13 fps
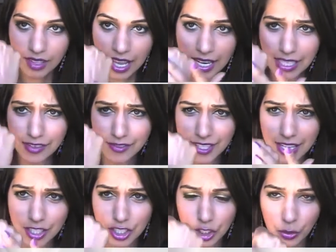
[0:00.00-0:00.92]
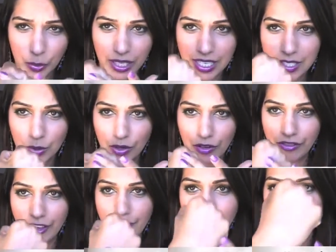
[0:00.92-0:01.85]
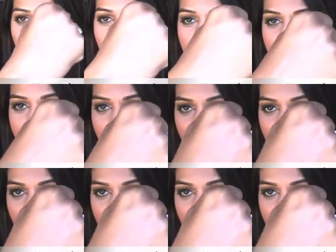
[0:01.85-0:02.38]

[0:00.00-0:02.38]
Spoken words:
and it gives that dewy sort of effect